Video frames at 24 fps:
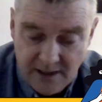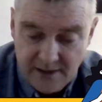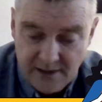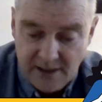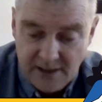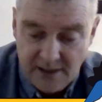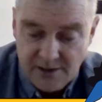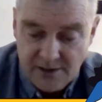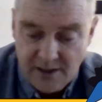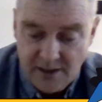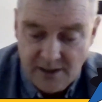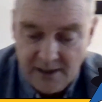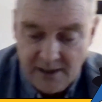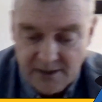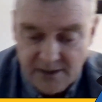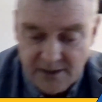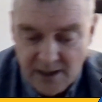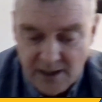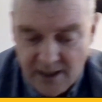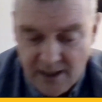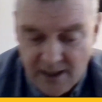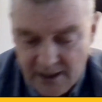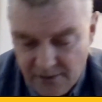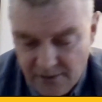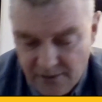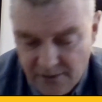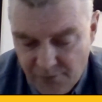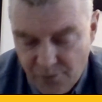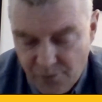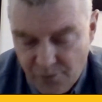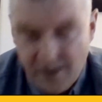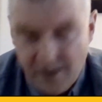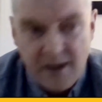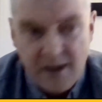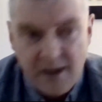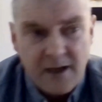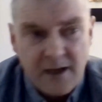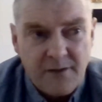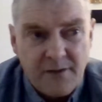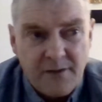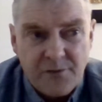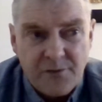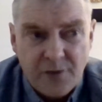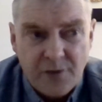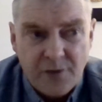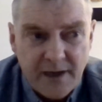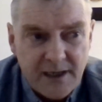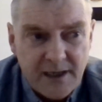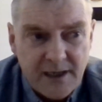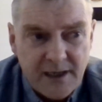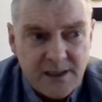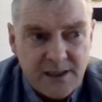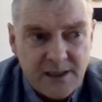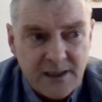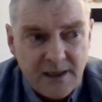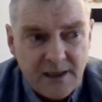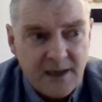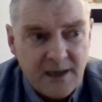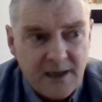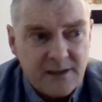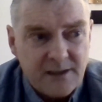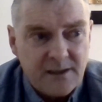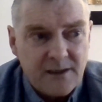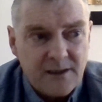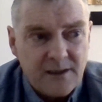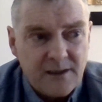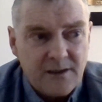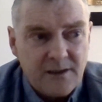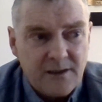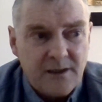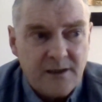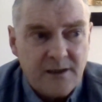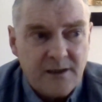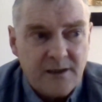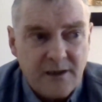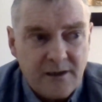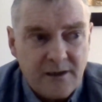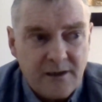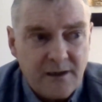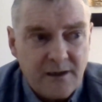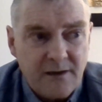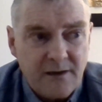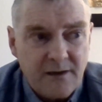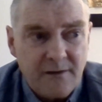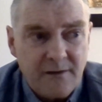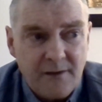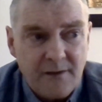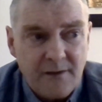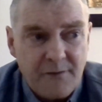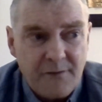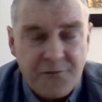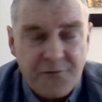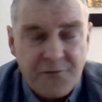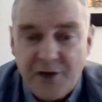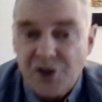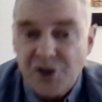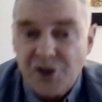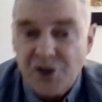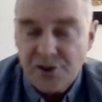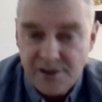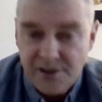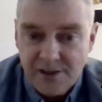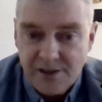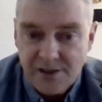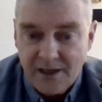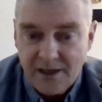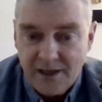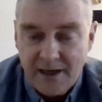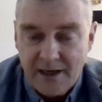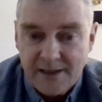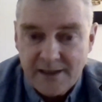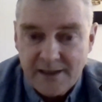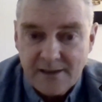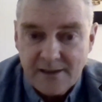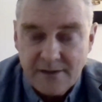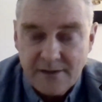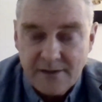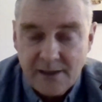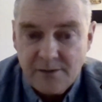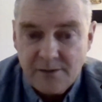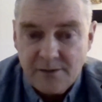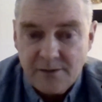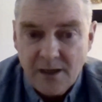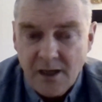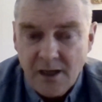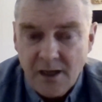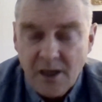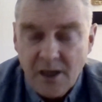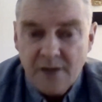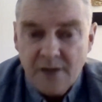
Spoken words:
a kind of a variety and a freshness to the lesson that